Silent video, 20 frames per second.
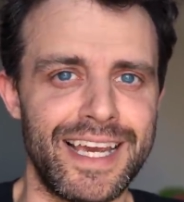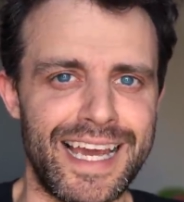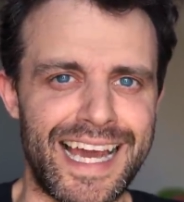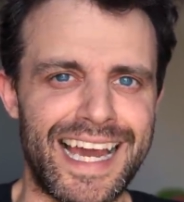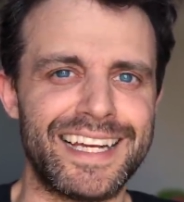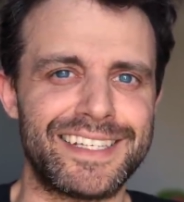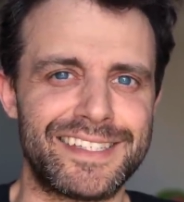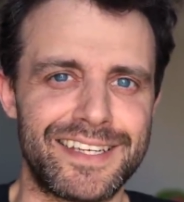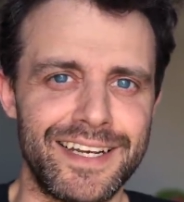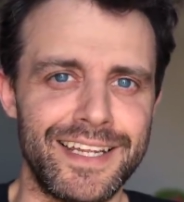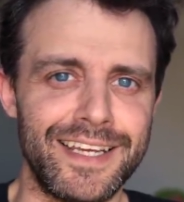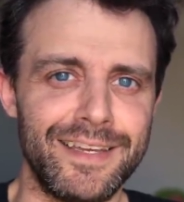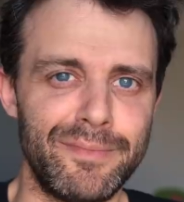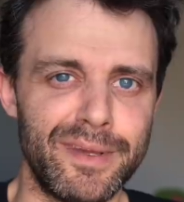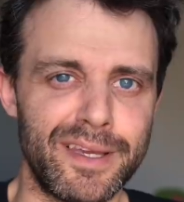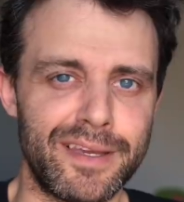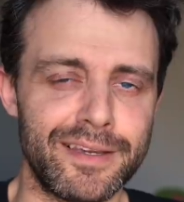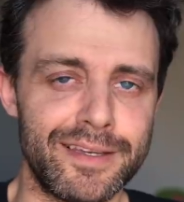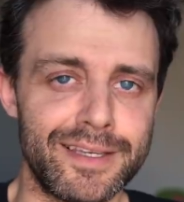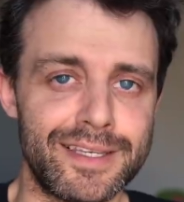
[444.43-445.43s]
actually,
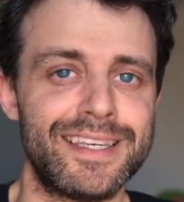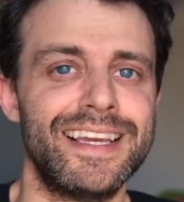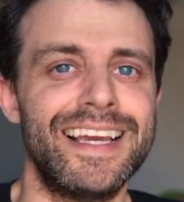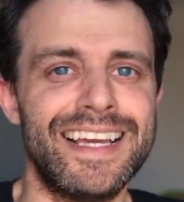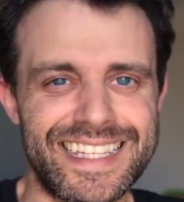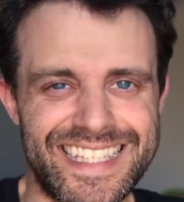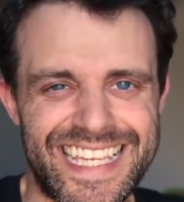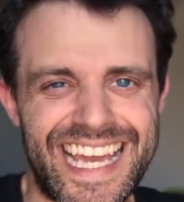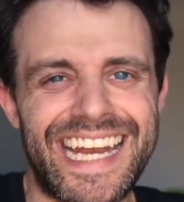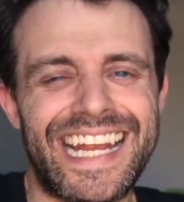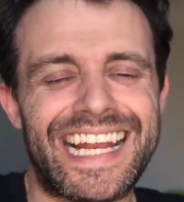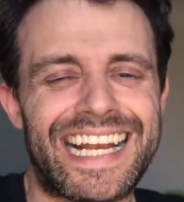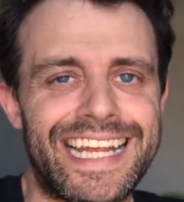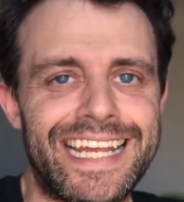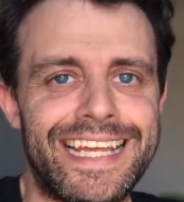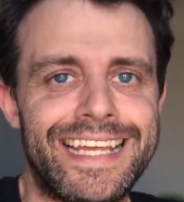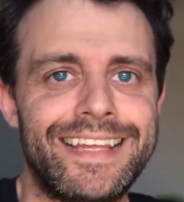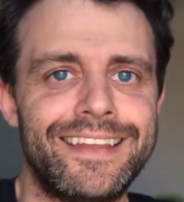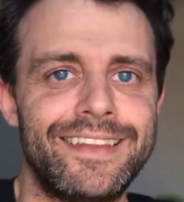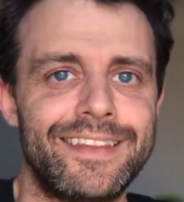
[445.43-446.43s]
because
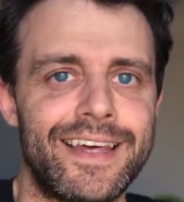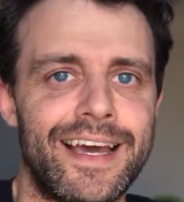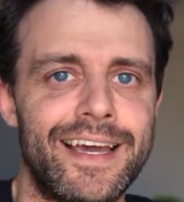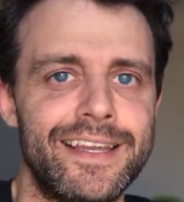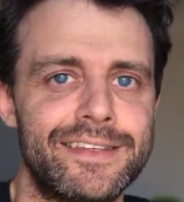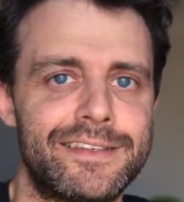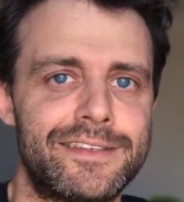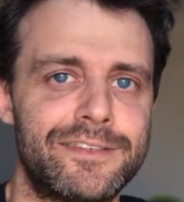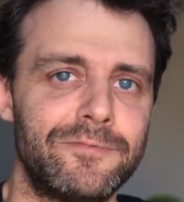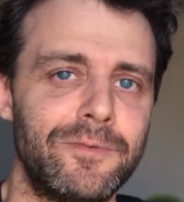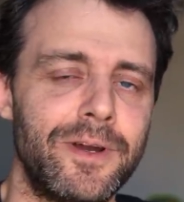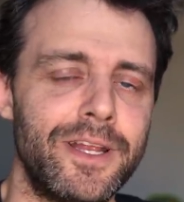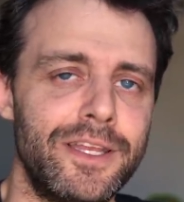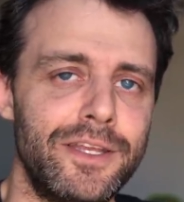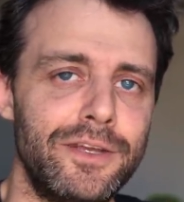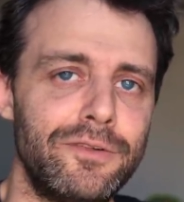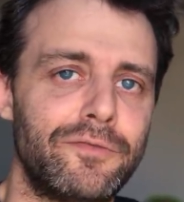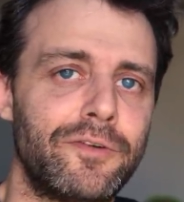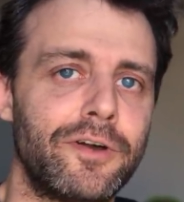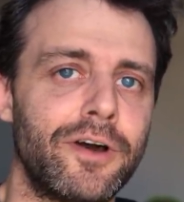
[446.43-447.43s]
technically that's when
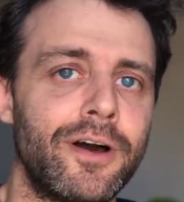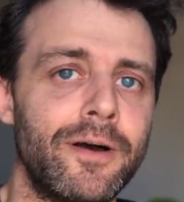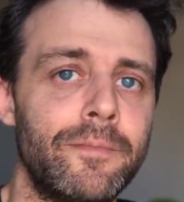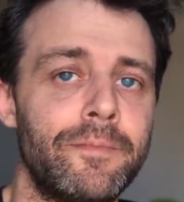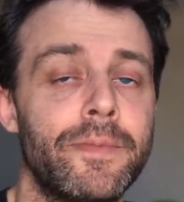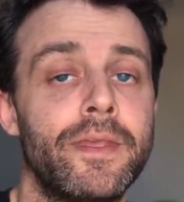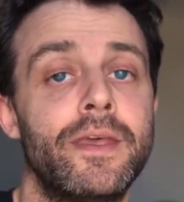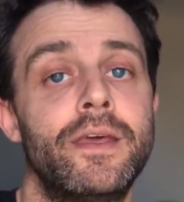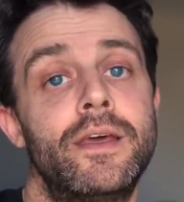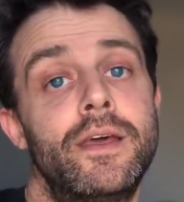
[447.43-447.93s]
you've got